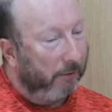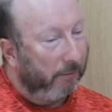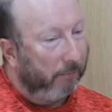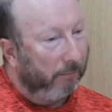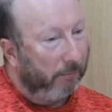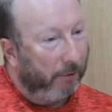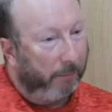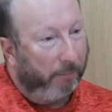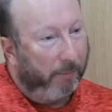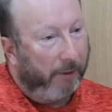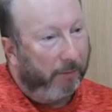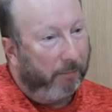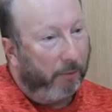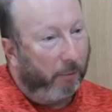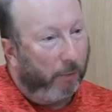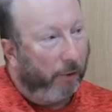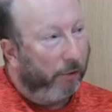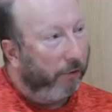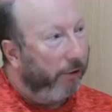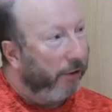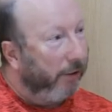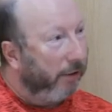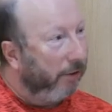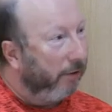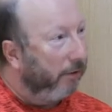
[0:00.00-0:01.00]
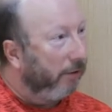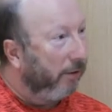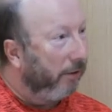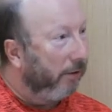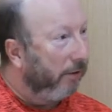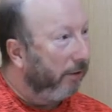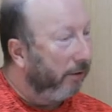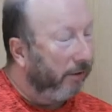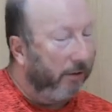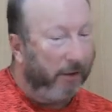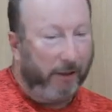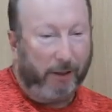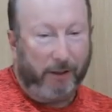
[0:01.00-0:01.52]
But people won't go because
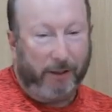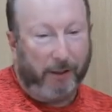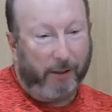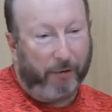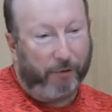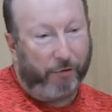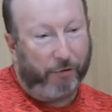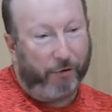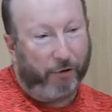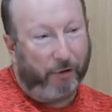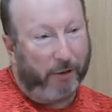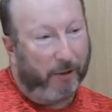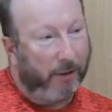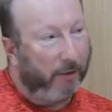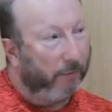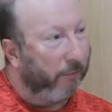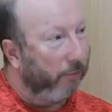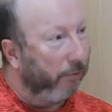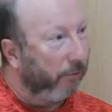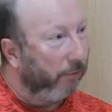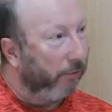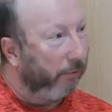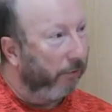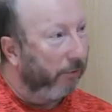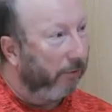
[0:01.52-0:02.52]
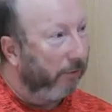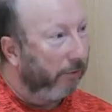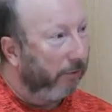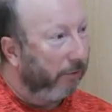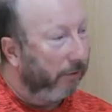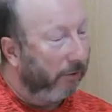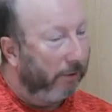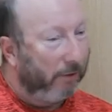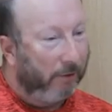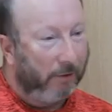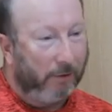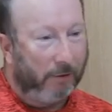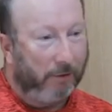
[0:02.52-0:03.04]
it's a 6-hour drive, or
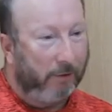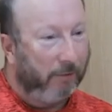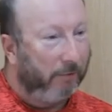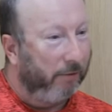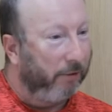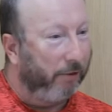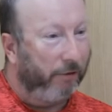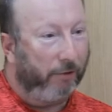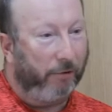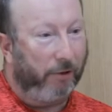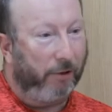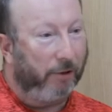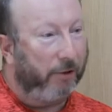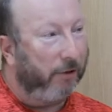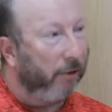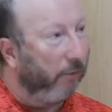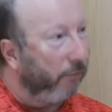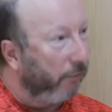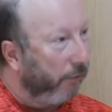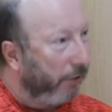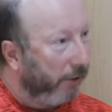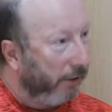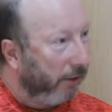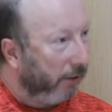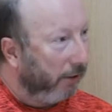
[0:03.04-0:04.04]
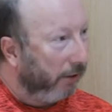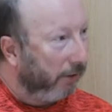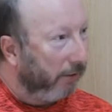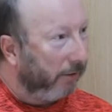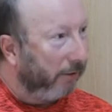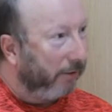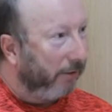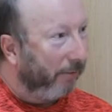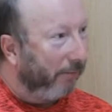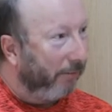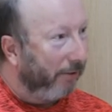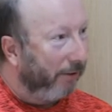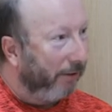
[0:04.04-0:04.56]
the toilets aren't very nice, or
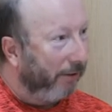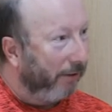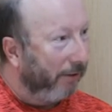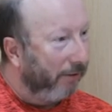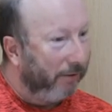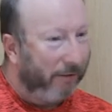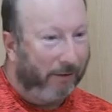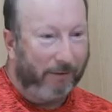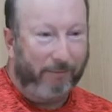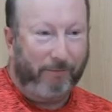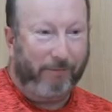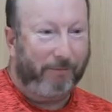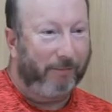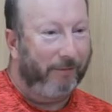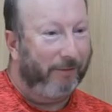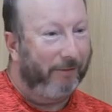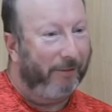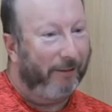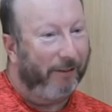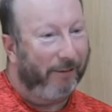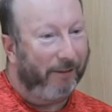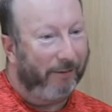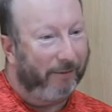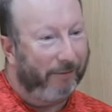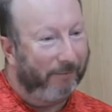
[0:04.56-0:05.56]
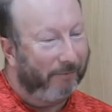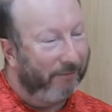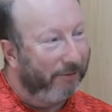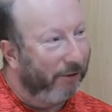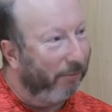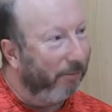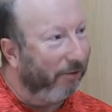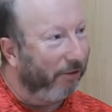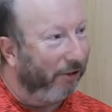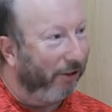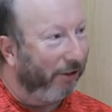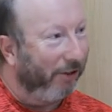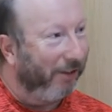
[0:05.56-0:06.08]
something. It's like, you know,
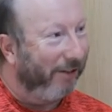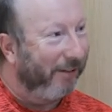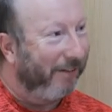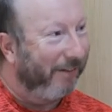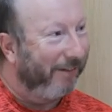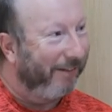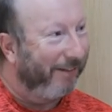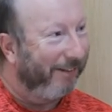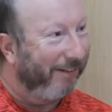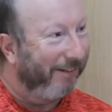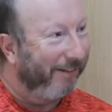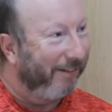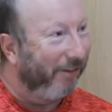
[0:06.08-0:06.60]
come on, guys.